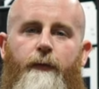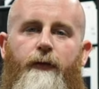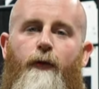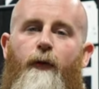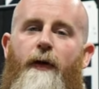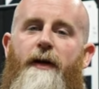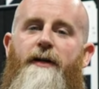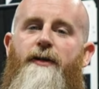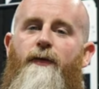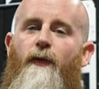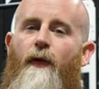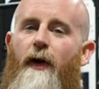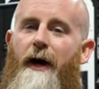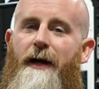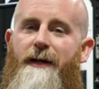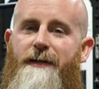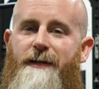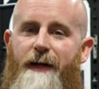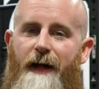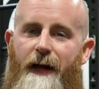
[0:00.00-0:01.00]
The reason
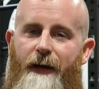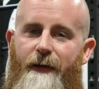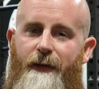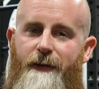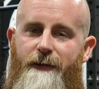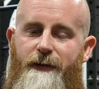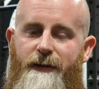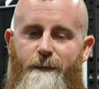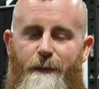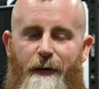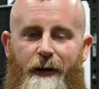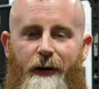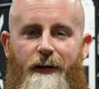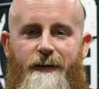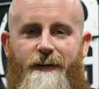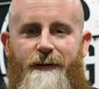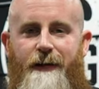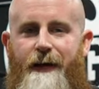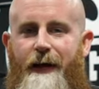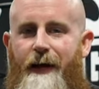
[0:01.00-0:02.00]
why I say this is
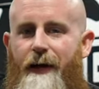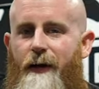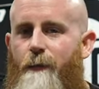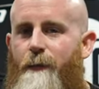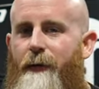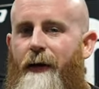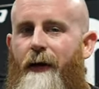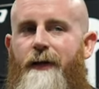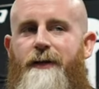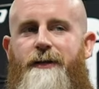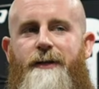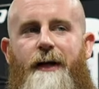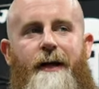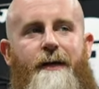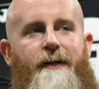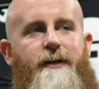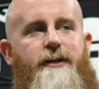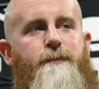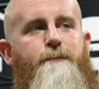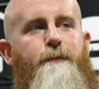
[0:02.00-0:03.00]
because the kettlebell is
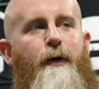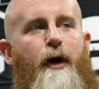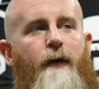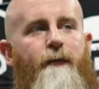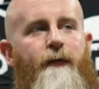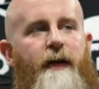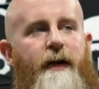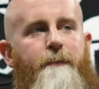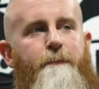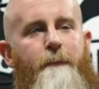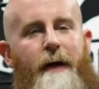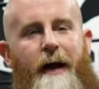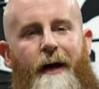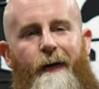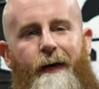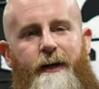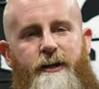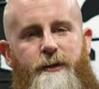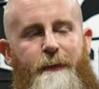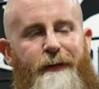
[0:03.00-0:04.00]
like this perfect
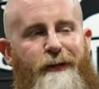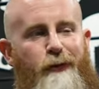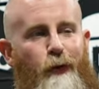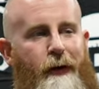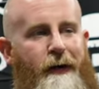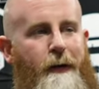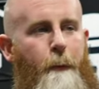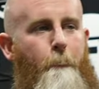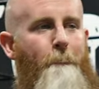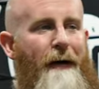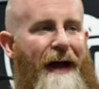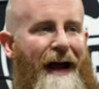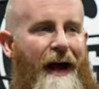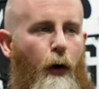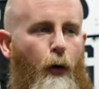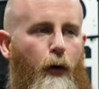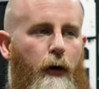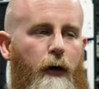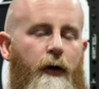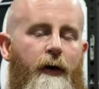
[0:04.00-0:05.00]
marriage between
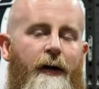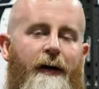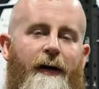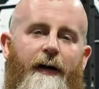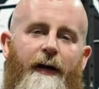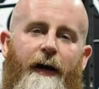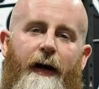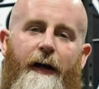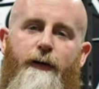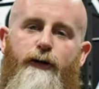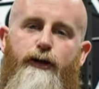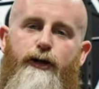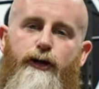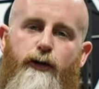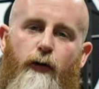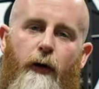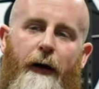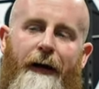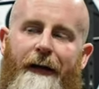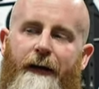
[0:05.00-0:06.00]
power and
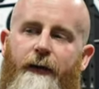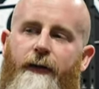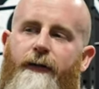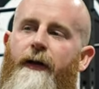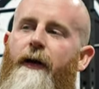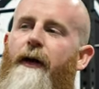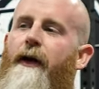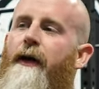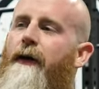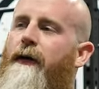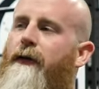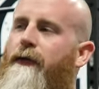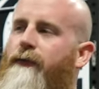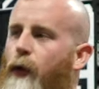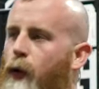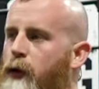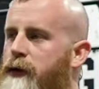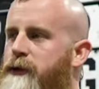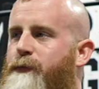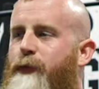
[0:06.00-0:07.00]
strength,
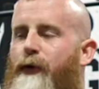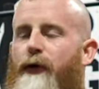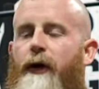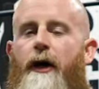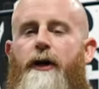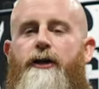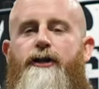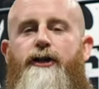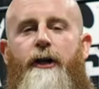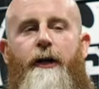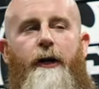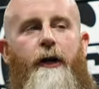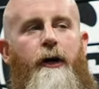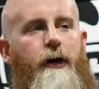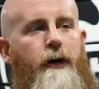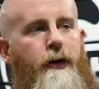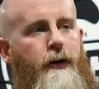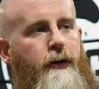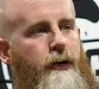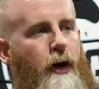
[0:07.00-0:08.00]
force production,
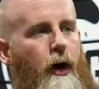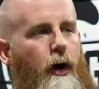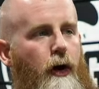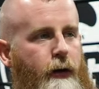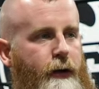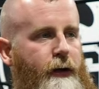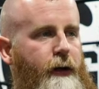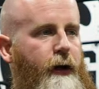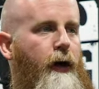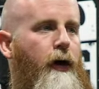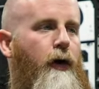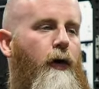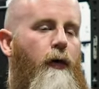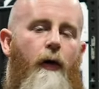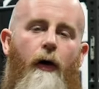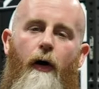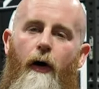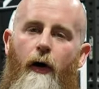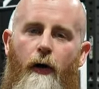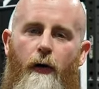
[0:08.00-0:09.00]

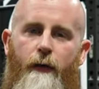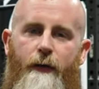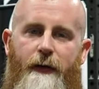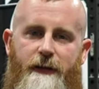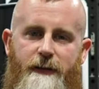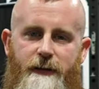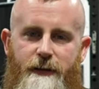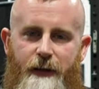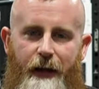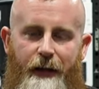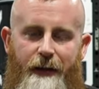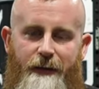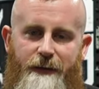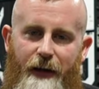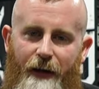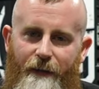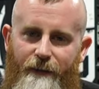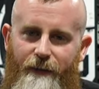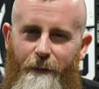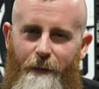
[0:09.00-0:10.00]
cardio. All these things
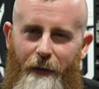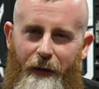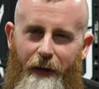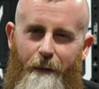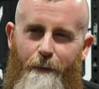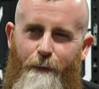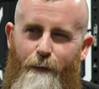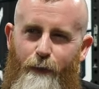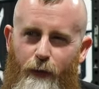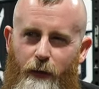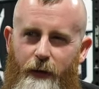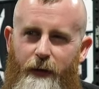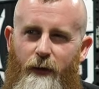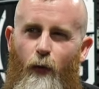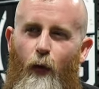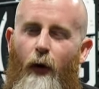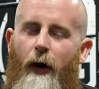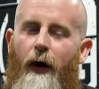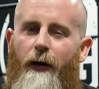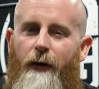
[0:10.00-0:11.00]
have to be pretty
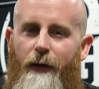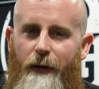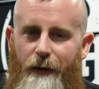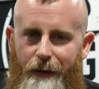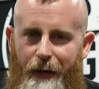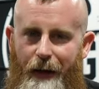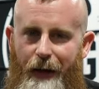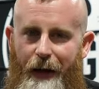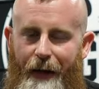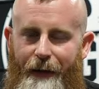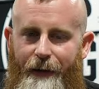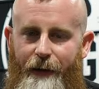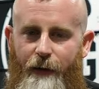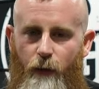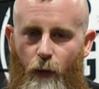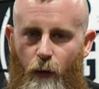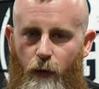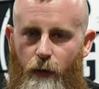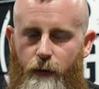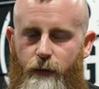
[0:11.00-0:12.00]
well aligned
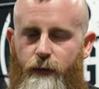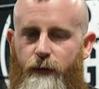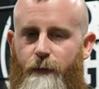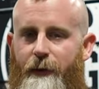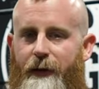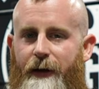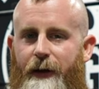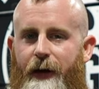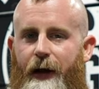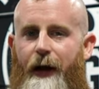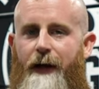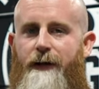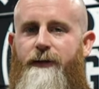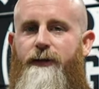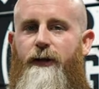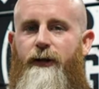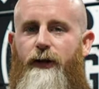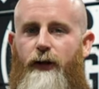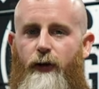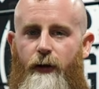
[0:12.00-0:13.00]
in order to be
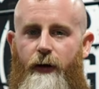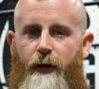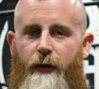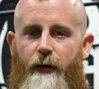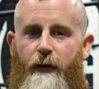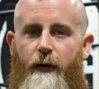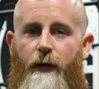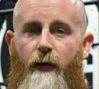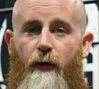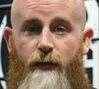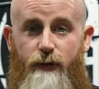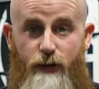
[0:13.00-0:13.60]
executed